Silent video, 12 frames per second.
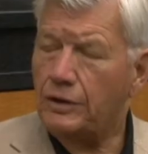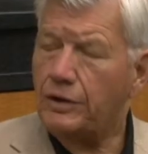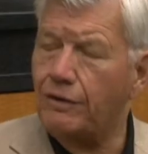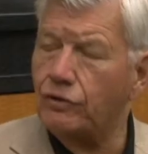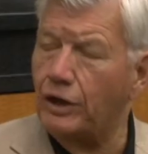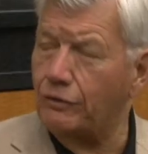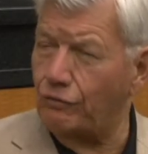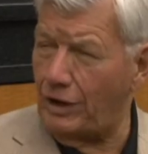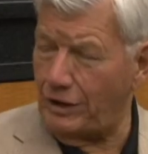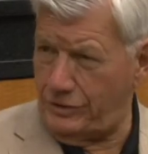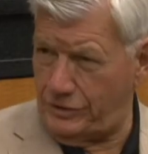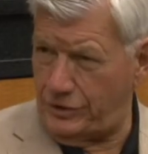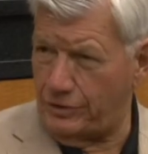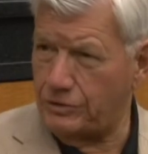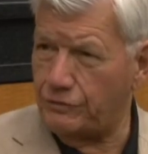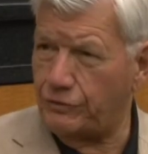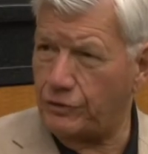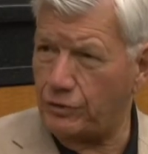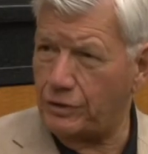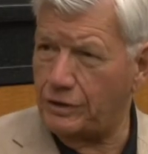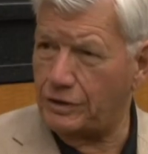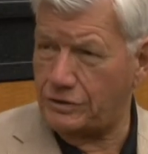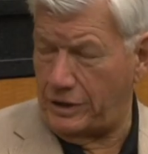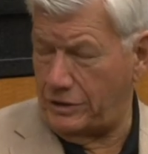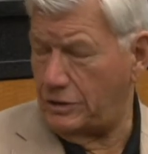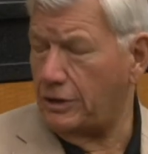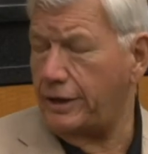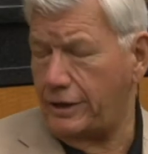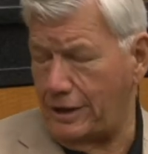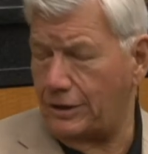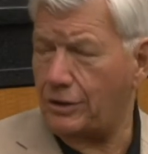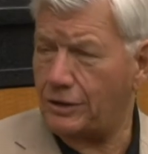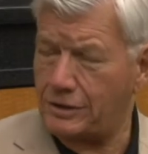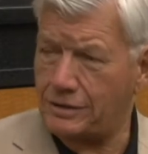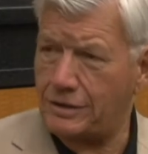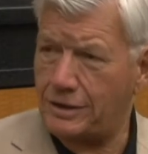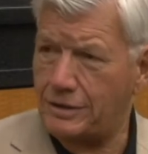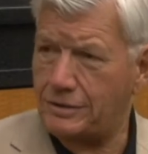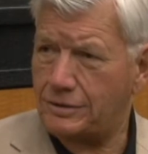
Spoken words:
You have a lot of volunteers for your organization, like Hot August Nights.